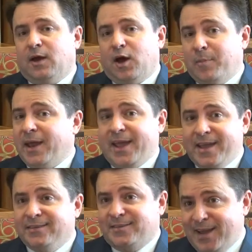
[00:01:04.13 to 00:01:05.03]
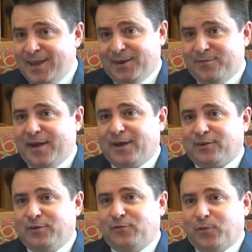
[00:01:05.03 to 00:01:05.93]
Uh, about eight and ten, in fact,
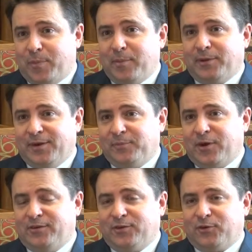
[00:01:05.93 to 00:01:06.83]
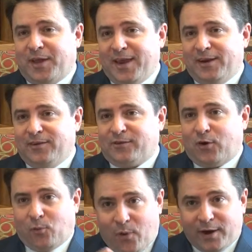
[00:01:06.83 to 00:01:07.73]
of Republican presidential candidates
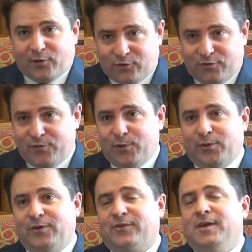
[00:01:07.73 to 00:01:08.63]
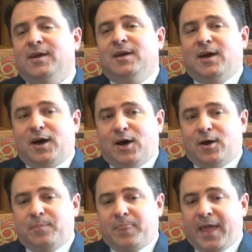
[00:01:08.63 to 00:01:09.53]
are white Christian voters,
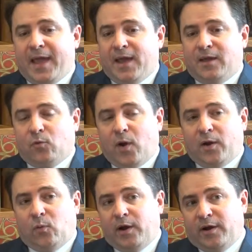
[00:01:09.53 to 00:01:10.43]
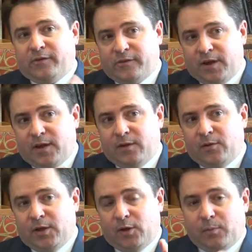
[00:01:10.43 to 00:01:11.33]
um, and wh whereas uh,
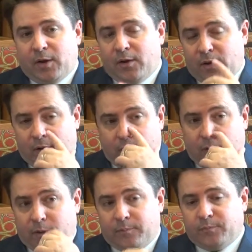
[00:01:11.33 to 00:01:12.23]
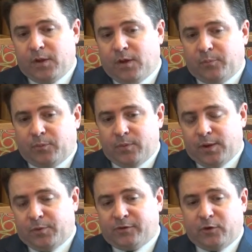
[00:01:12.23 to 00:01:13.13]
in, uh, um, uh,
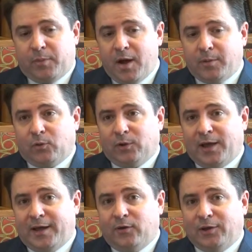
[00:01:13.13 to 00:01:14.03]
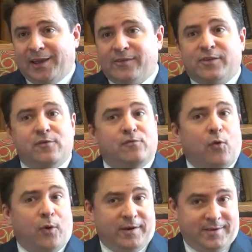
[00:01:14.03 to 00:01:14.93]
uh, President Obama relied on less than
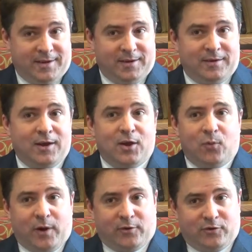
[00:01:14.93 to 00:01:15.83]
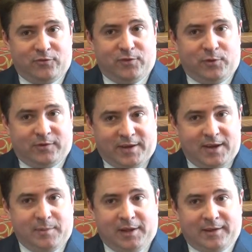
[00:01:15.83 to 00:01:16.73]
four and ten white Christian voters to get
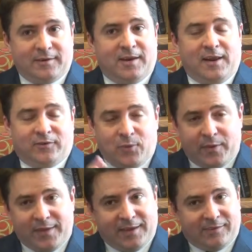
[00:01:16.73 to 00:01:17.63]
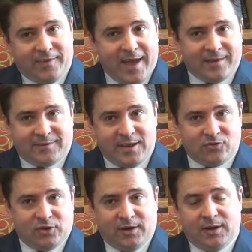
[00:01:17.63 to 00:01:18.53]
him elected. And so I think it's that
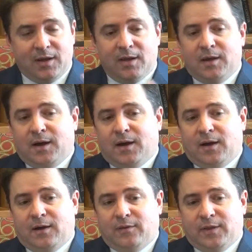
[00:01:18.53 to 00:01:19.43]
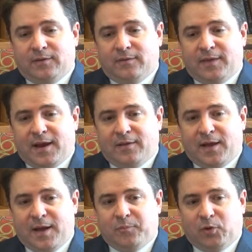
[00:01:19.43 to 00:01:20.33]
tension uh, that that I,
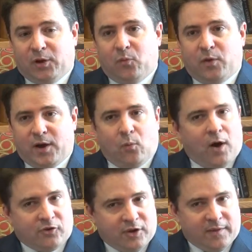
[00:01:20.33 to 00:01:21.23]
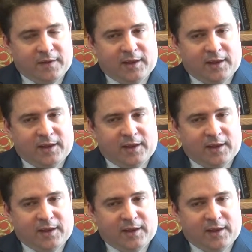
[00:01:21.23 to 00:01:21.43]
I'm really kind of watching in the